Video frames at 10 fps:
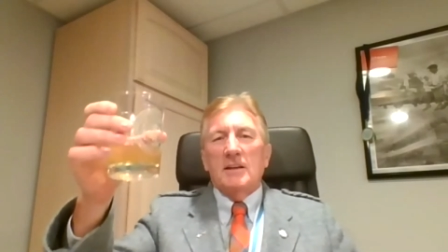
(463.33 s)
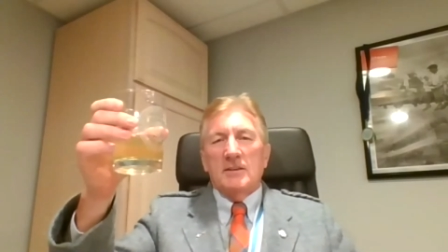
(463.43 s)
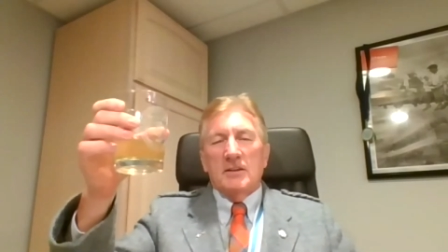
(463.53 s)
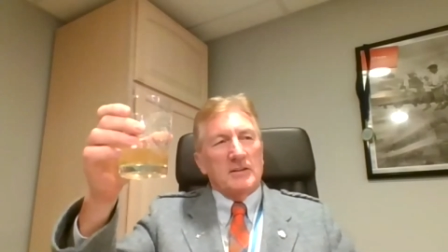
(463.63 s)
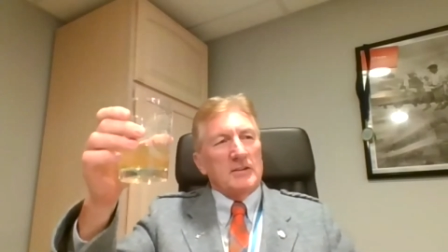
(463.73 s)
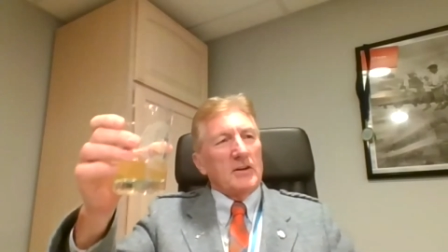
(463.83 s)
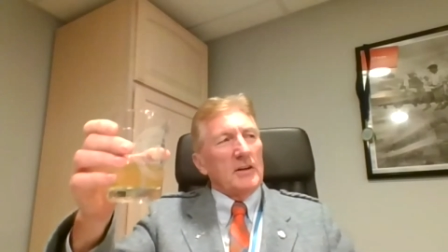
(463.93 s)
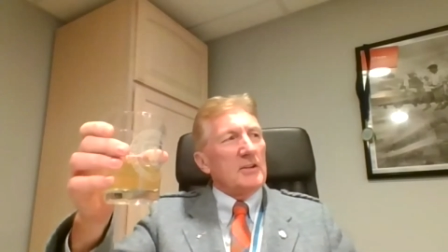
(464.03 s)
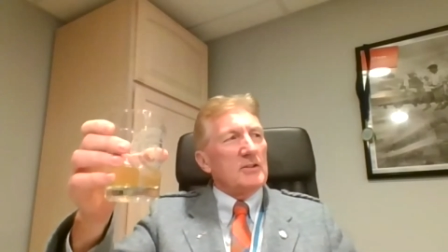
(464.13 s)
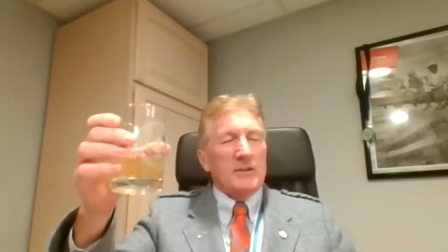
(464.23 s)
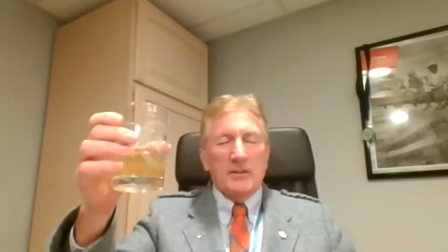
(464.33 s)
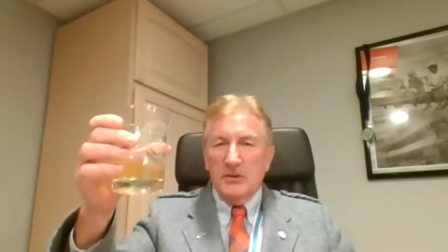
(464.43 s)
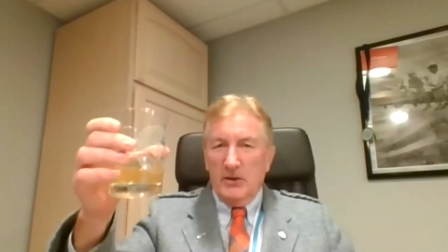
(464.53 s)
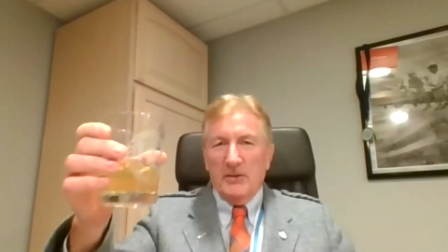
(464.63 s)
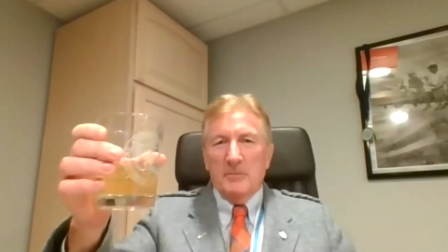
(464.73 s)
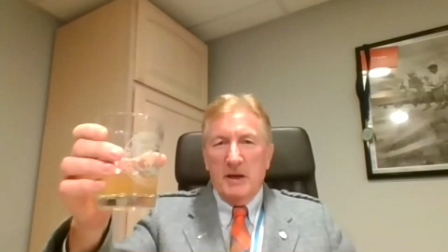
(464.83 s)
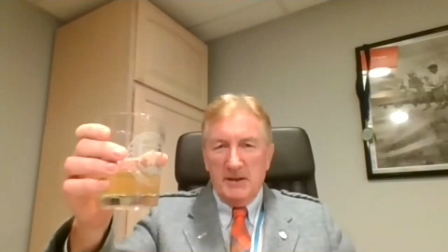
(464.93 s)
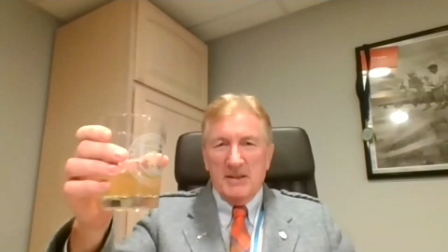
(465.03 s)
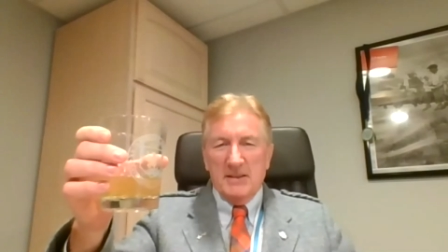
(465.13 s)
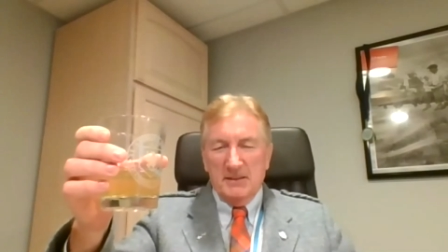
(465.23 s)
to the Scottish North
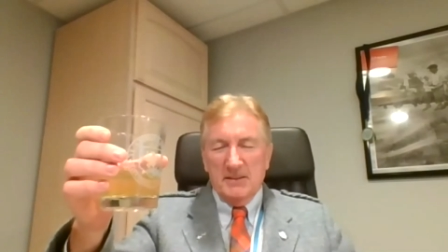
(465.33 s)
American